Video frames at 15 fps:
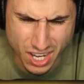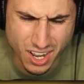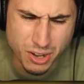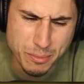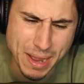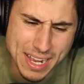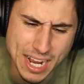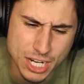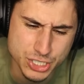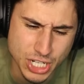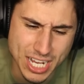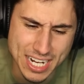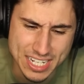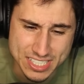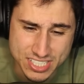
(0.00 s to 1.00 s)
oh my gosh, I
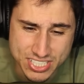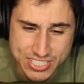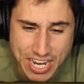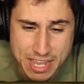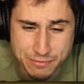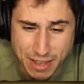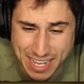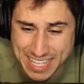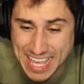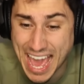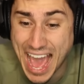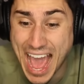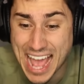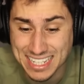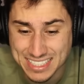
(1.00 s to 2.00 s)
gotta save a
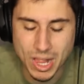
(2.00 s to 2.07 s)
cat?